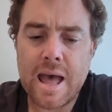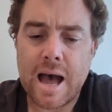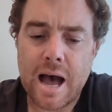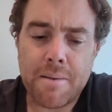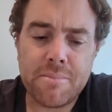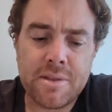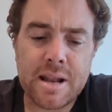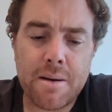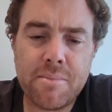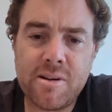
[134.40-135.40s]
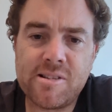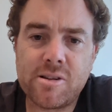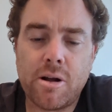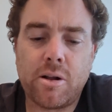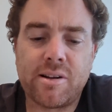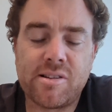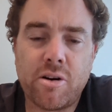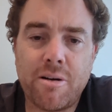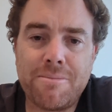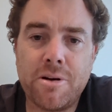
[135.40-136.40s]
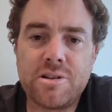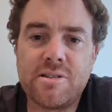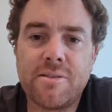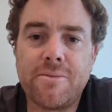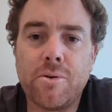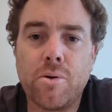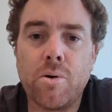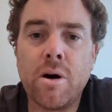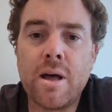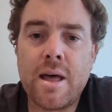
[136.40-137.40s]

the numbers, so like I said, I purchased it for